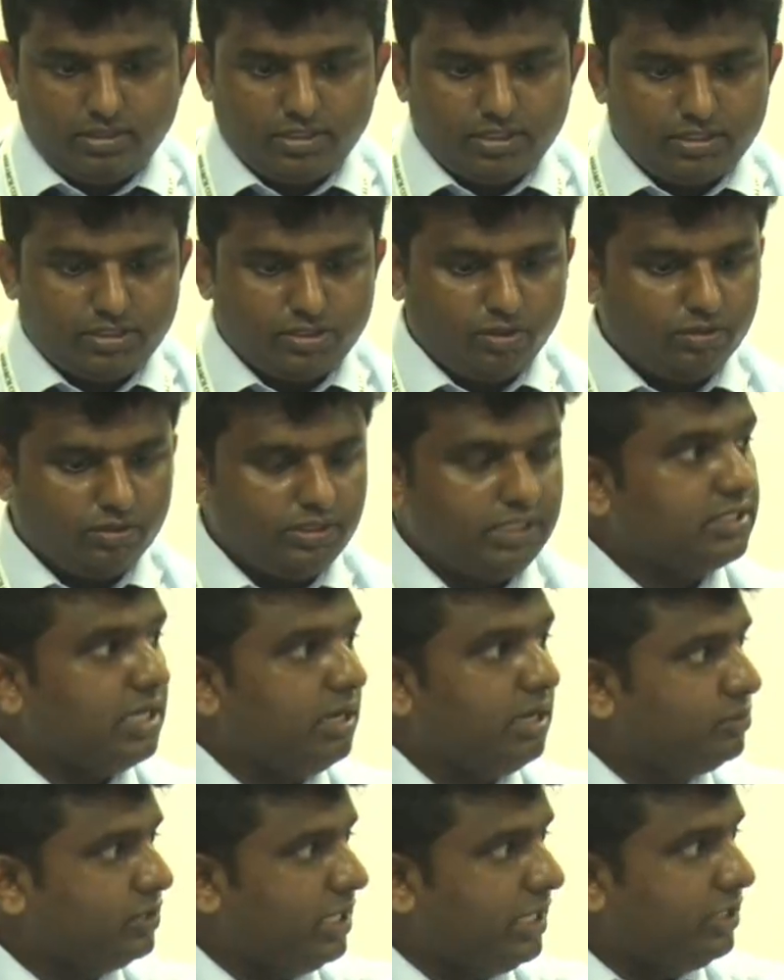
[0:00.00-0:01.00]
So this
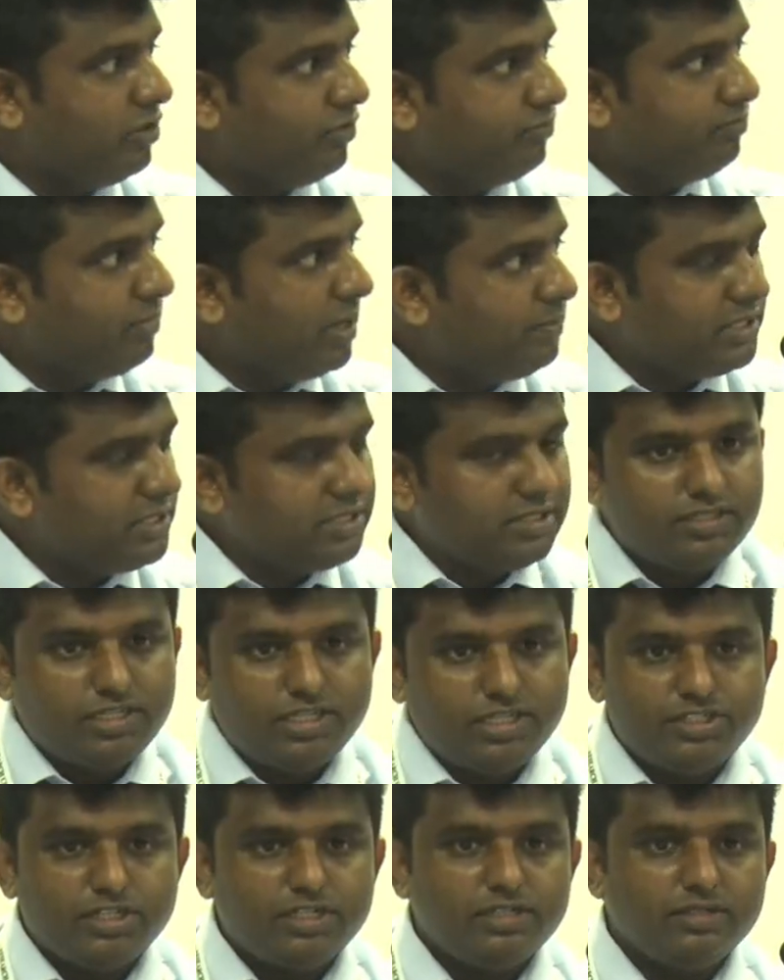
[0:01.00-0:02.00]
comes to the end of my
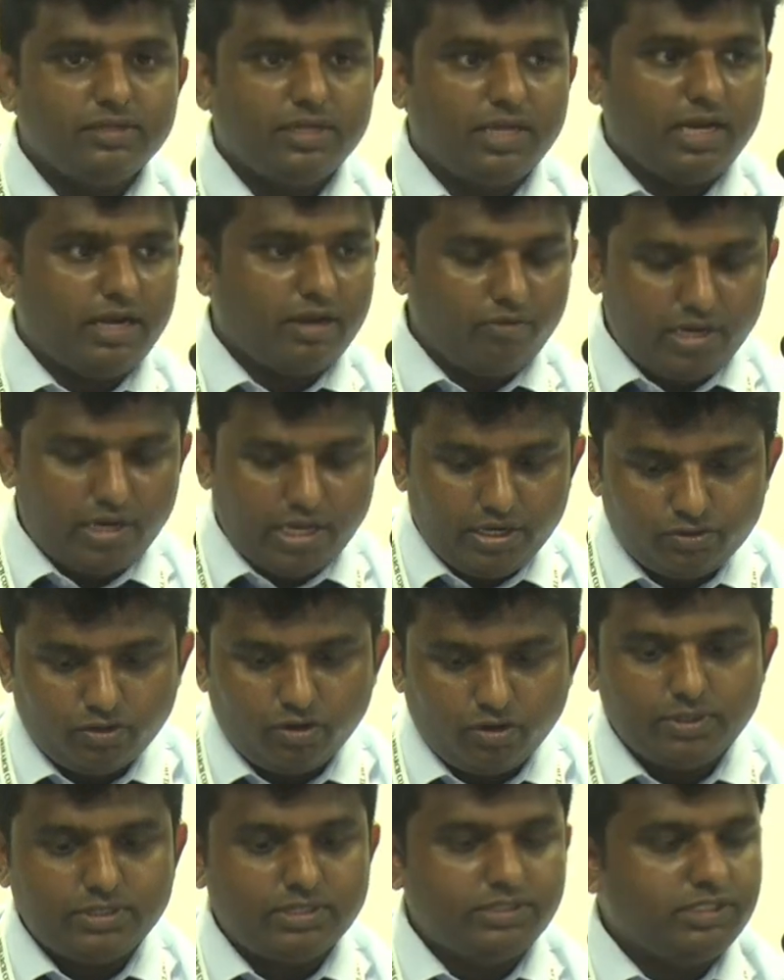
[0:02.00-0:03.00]
presentation, and I would like to
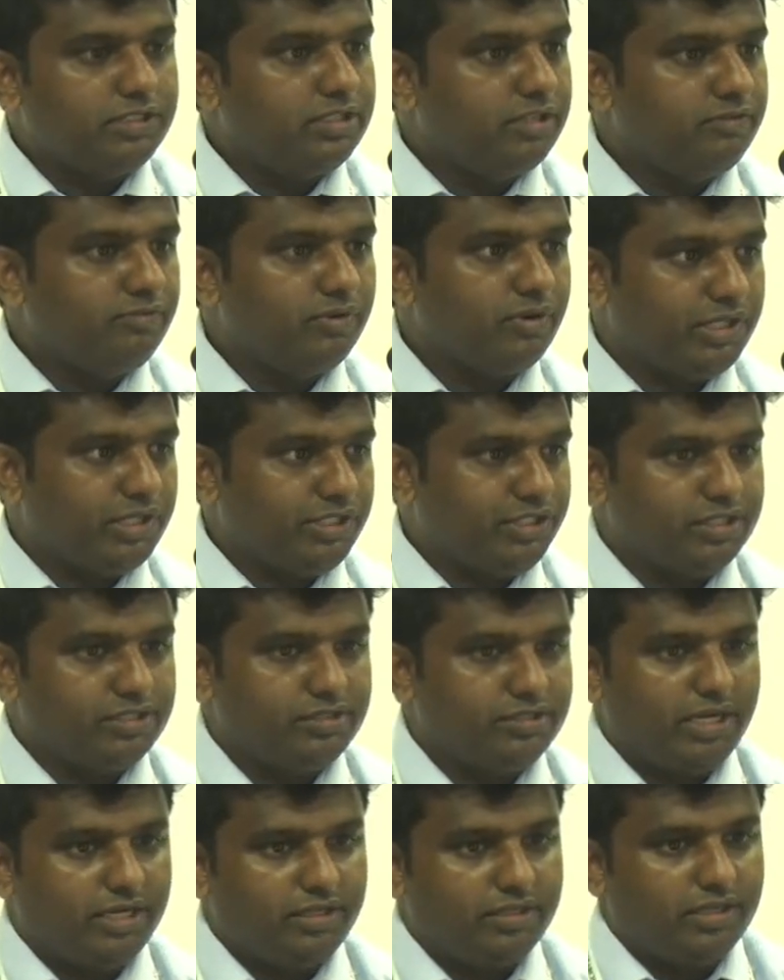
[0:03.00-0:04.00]
open the session for questions
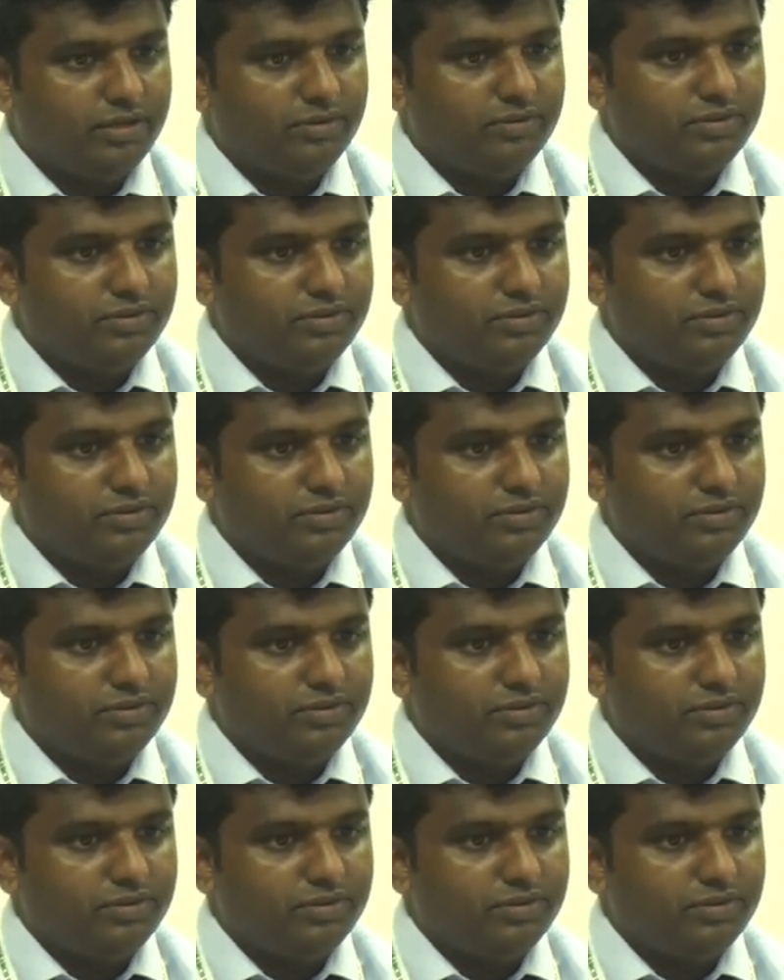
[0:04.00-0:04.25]
right now.